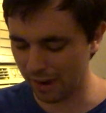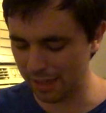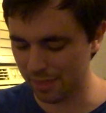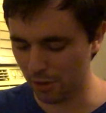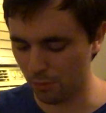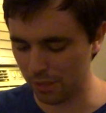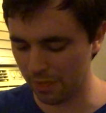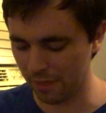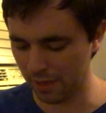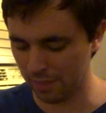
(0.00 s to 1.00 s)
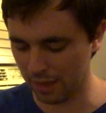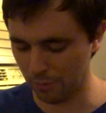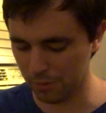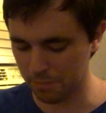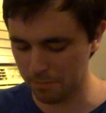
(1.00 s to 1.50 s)
I think one thing that
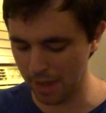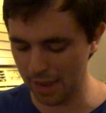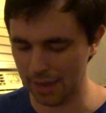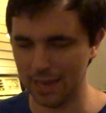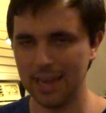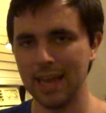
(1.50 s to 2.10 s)
would make